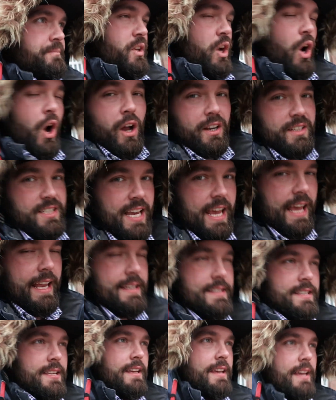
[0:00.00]

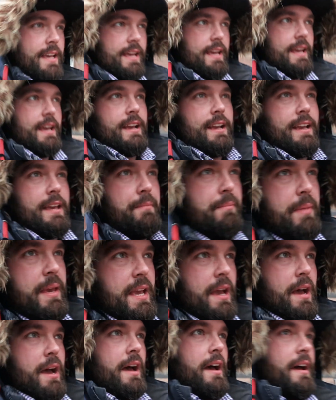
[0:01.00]
content can be
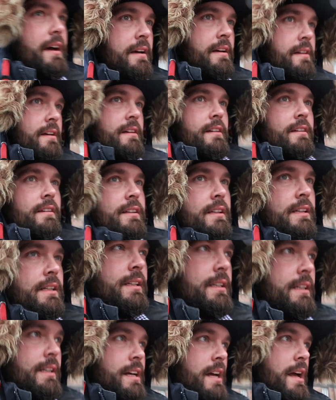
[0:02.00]
a
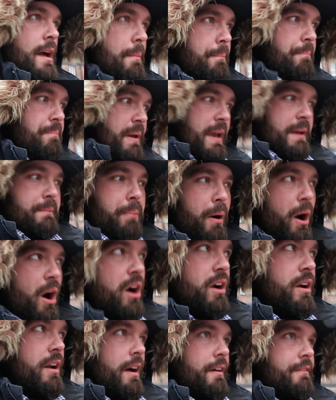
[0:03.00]
big
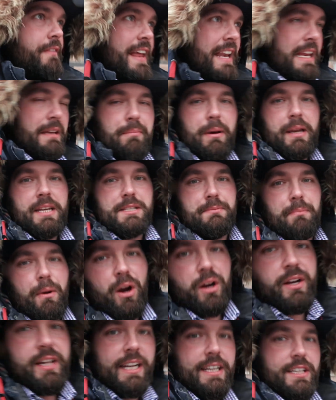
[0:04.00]
part of anybody's
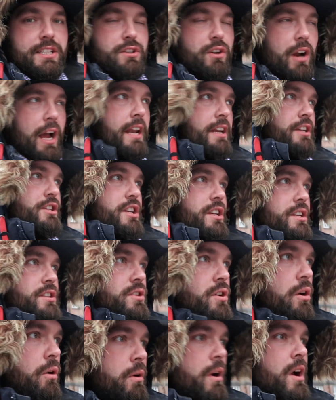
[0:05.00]
marketing strategy.
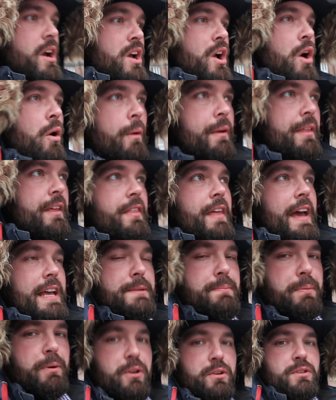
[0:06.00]
So whether that's
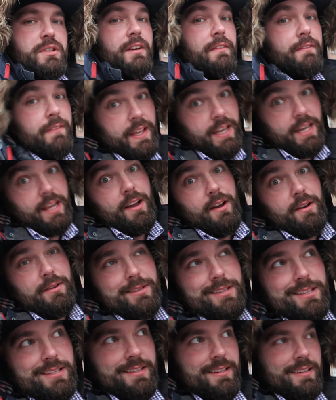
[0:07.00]
producing
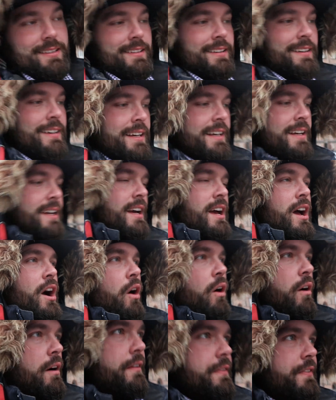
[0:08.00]
videos,
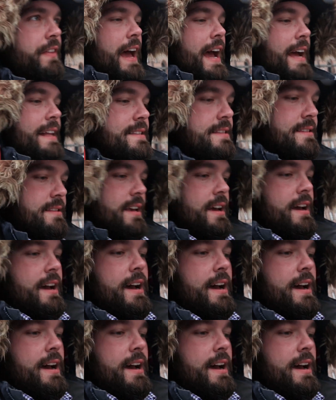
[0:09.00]
or if that's